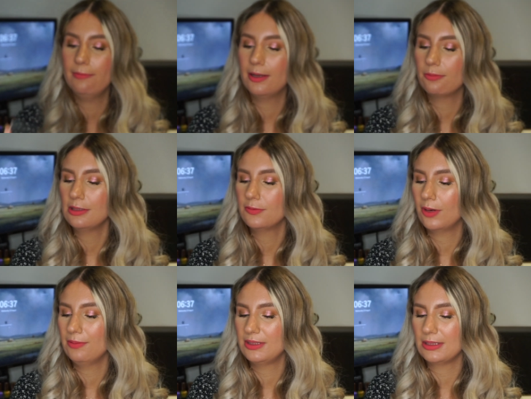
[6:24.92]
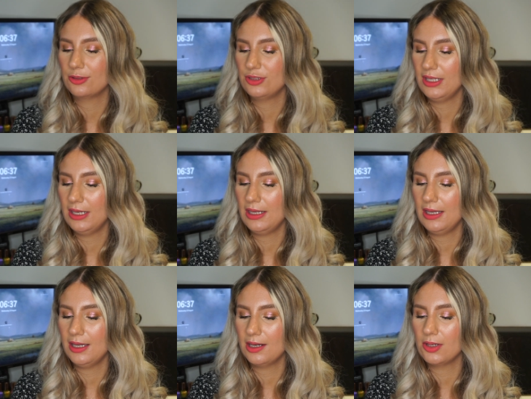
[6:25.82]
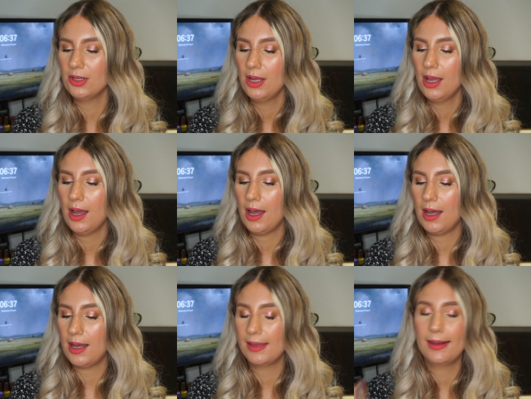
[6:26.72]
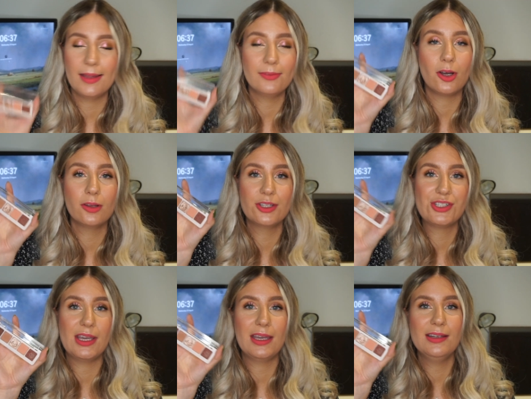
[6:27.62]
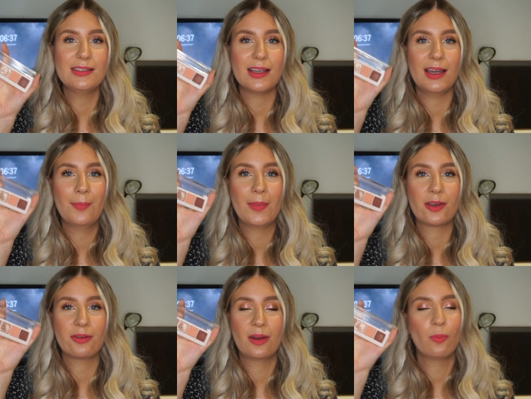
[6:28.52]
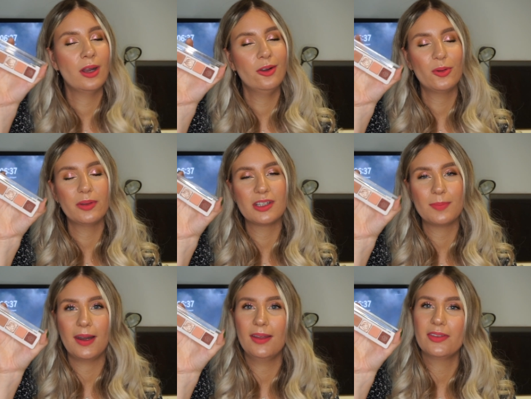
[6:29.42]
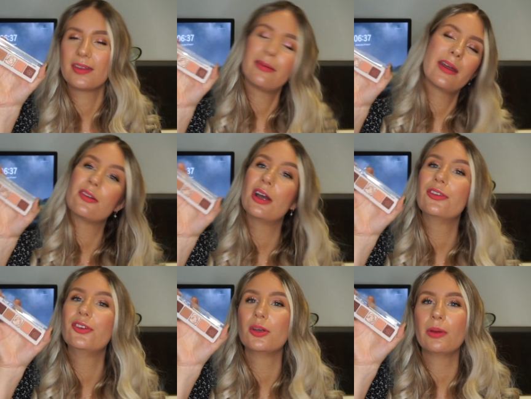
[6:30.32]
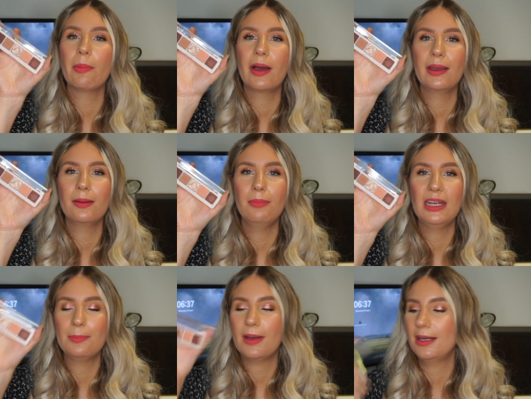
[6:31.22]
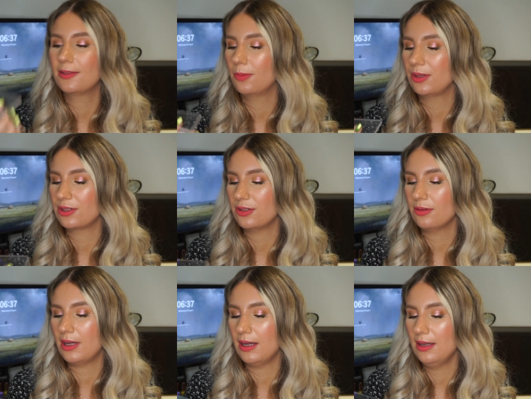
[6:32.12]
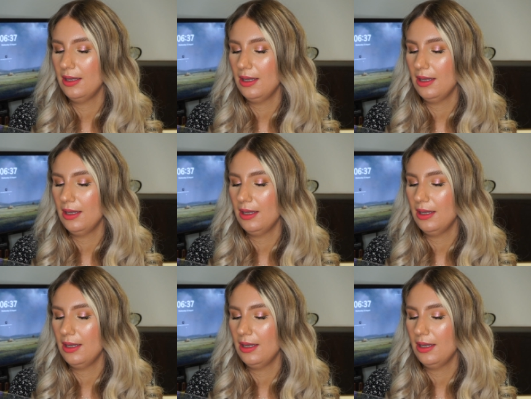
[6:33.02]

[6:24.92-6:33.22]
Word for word: now reached for every single shade in here. I love all the shades. Um, I created one look with this palette. That's what I try to do with my mini palettes from Natasha